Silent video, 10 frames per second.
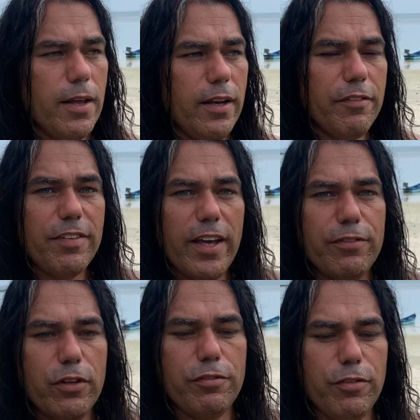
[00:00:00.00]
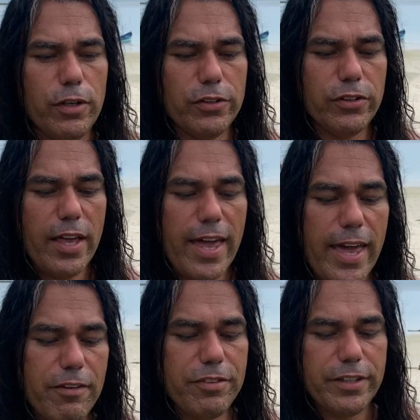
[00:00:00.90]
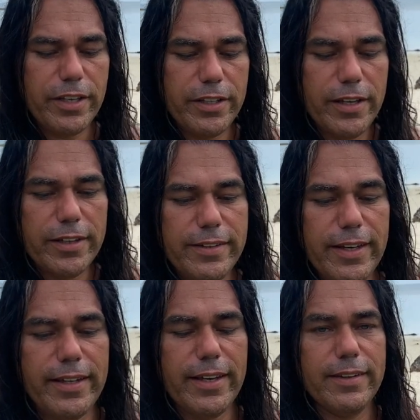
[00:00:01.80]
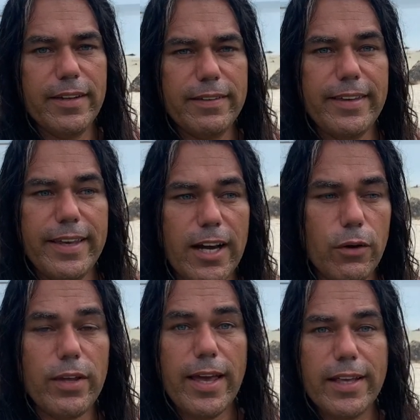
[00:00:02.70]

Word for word: Live life to the fullest every day, day in, day out.